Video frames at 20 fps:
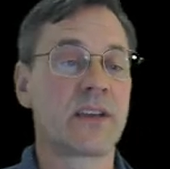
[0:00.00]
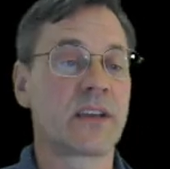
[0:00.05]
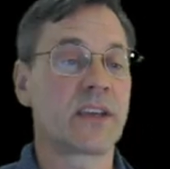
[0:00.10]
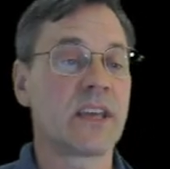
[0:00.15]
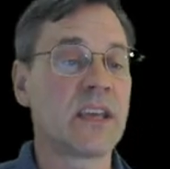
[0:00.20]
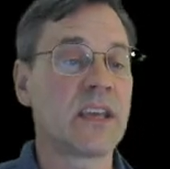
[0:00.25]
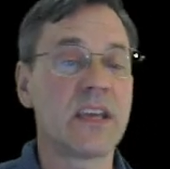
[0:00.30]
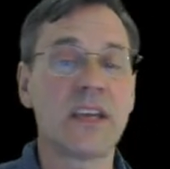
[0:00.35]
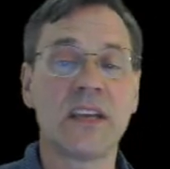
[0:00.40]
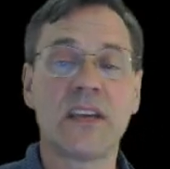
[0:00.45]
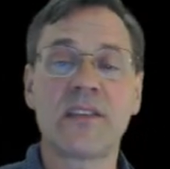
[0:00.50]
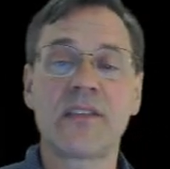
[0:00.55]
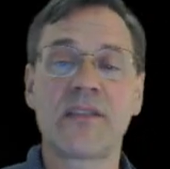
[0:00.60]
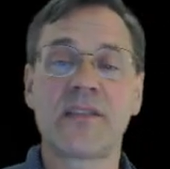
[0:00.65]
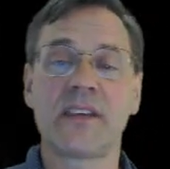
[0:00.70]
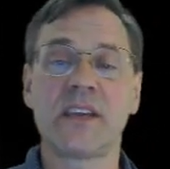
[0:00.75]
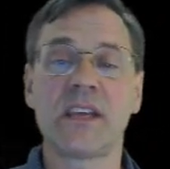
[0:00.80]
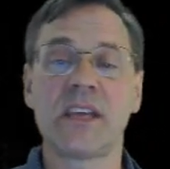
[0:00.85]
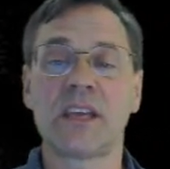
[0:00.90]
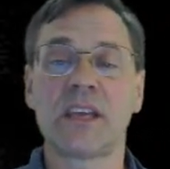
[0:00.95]
key
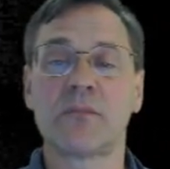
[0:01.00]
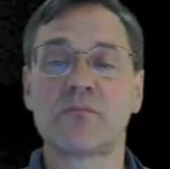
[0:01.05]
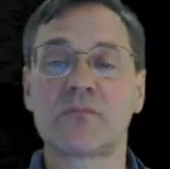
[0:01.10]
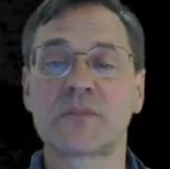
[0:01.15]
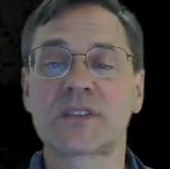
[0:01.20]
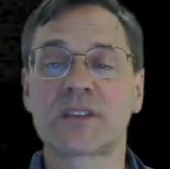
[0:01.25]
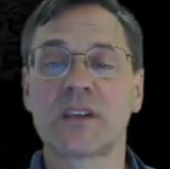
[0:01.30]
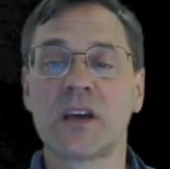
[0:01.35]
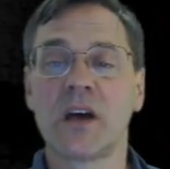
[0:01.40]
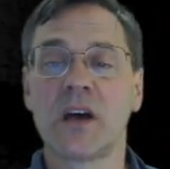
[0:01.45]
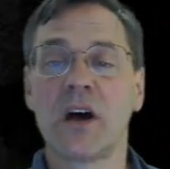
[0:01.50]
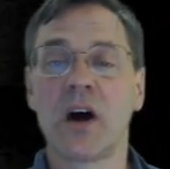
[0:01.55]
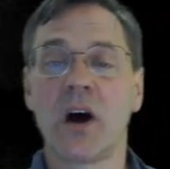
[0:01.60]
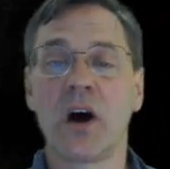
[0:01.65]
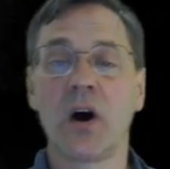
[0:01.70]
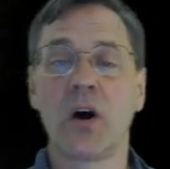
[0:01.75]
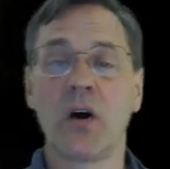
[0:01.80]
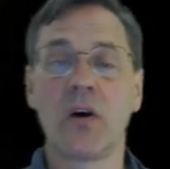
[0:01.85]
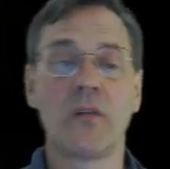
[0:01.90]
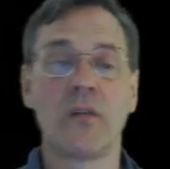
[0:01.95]
themes
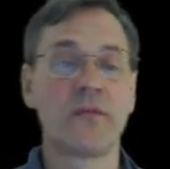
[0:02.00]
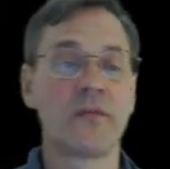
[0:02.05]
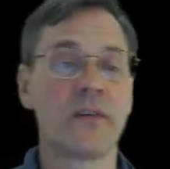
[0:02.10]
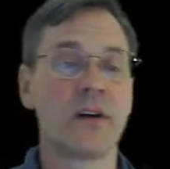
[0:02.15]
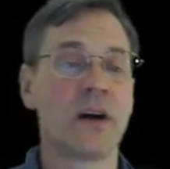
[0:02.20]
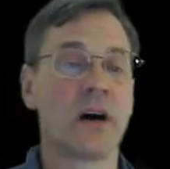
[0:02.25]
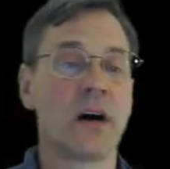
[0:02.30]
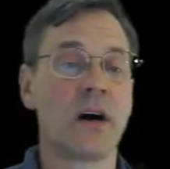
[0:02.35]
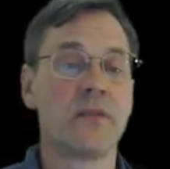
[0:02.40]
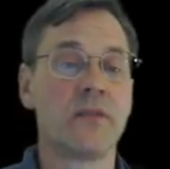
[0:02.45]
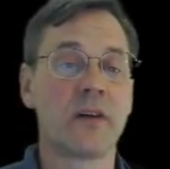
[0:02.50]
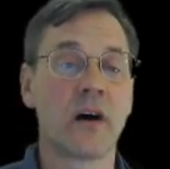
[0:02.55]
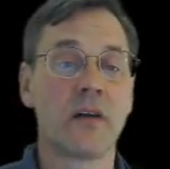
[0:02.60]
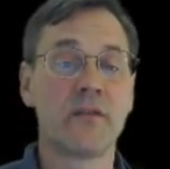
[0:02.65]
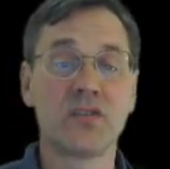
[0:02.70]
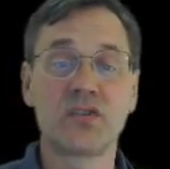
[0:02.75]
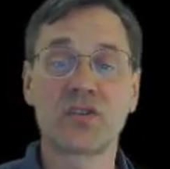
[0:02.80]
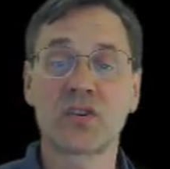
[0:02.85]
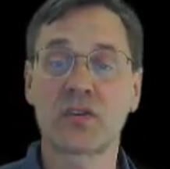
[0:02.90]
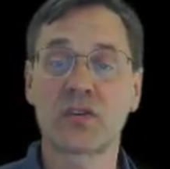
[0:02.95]
of
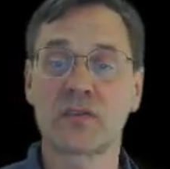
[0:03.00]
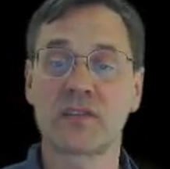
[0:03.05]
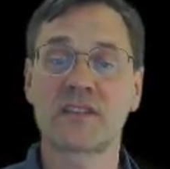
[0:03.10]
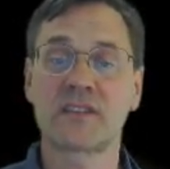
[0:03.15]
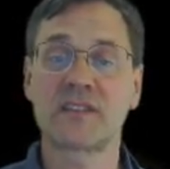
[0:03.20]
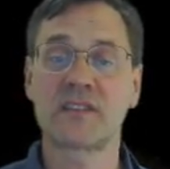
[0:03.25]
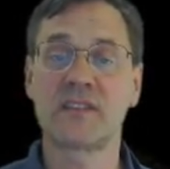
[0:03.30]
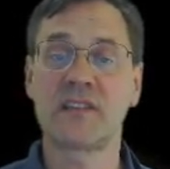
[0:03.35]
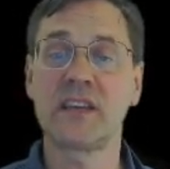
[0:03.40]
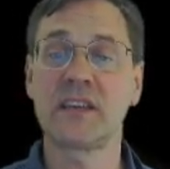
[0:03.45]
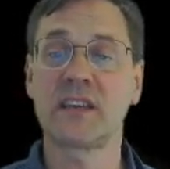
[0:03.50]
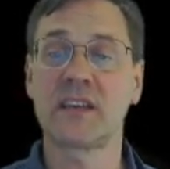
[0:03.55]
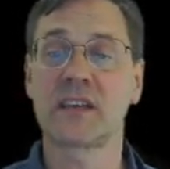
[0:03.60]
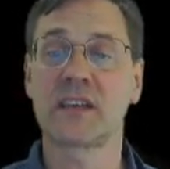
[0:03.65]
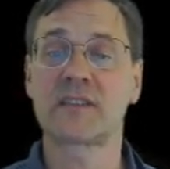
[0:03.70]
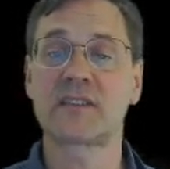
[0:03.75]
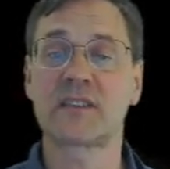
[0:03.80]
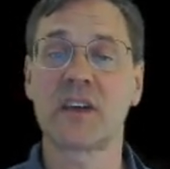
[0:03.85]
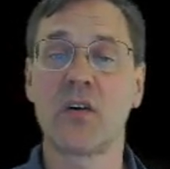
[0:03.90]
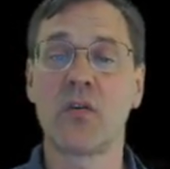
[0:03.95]
internalist
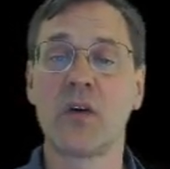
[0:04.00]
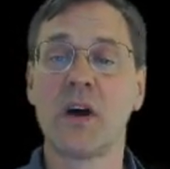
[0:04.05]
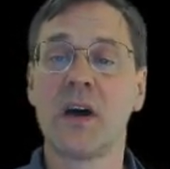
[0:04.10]
thinking. So